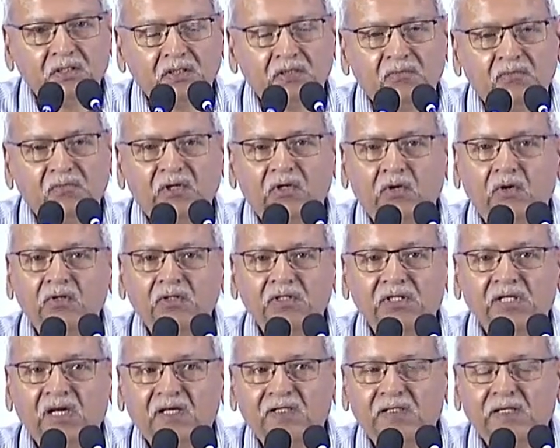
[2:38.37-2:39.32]
but on
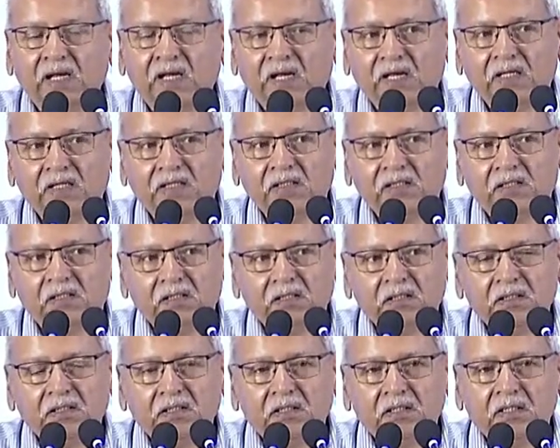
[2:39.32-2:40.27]
the other hand
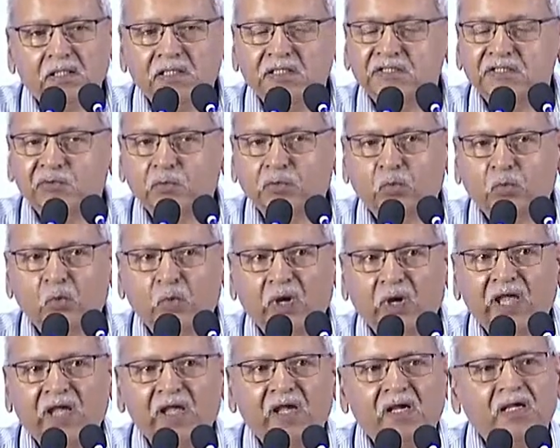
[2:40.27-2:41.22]
is
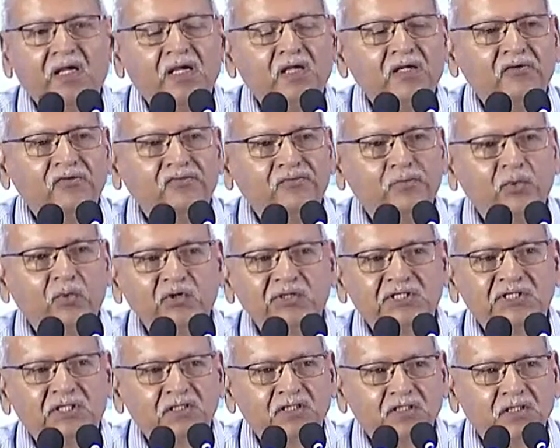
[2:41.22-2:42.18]
way ahead of most
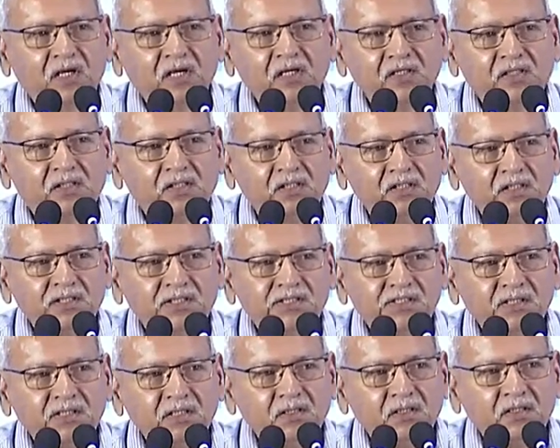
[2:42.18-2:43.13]
other countries
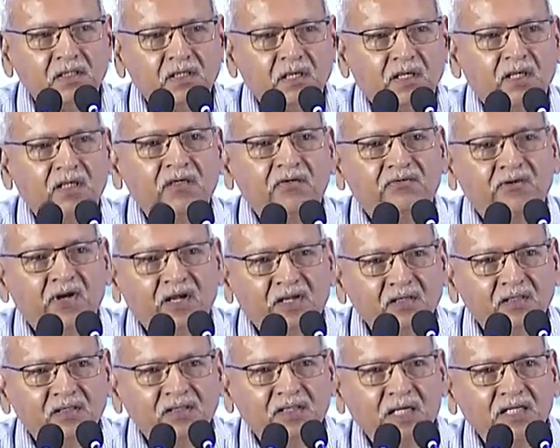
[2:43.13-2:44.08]
in
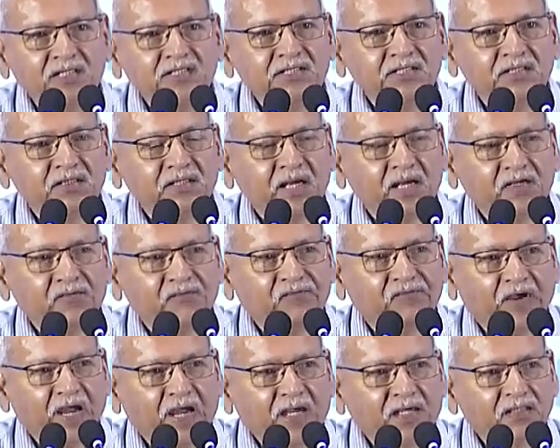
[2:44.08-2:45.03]
recognizing that
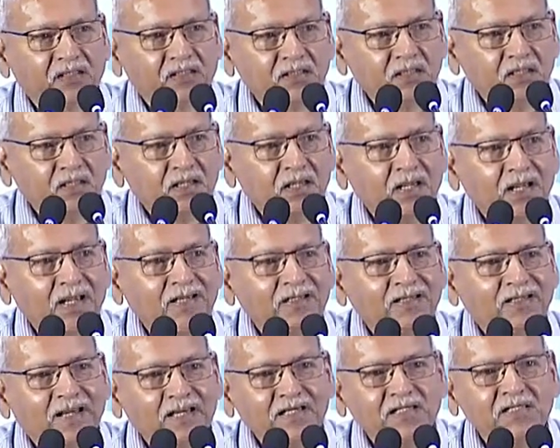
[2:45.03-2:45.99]
fact and
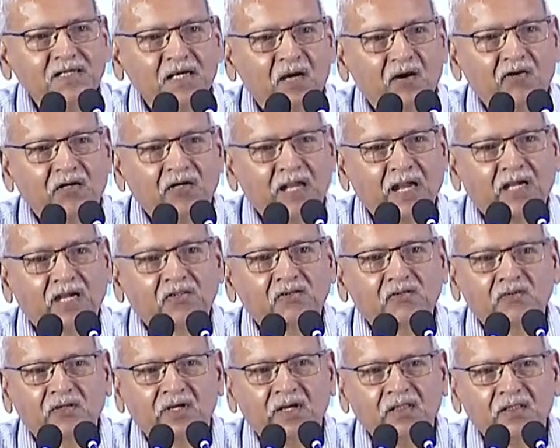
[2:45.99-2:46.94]
getting our act
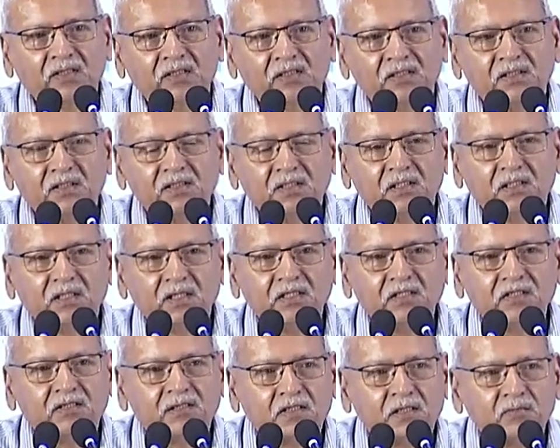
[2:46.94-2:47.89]
together in
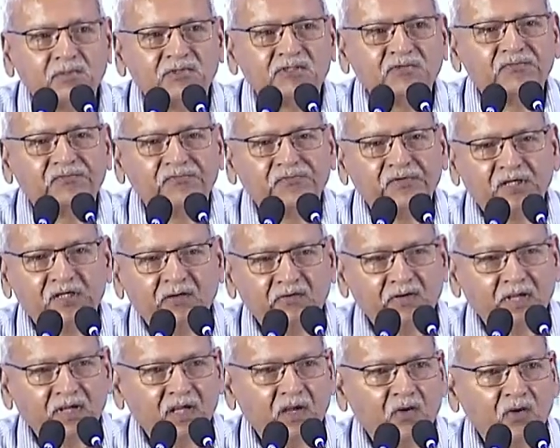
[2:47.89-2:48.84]
terms of
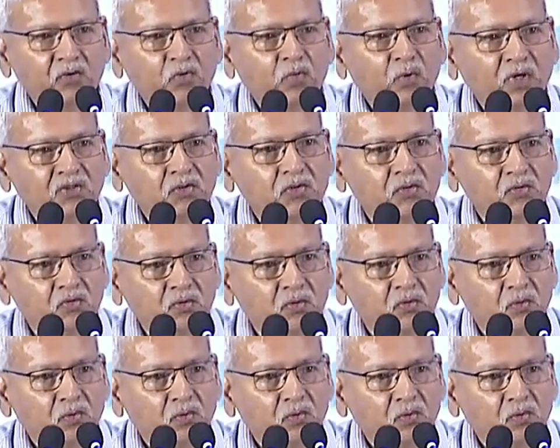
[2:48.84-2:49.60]
figuring out what to do.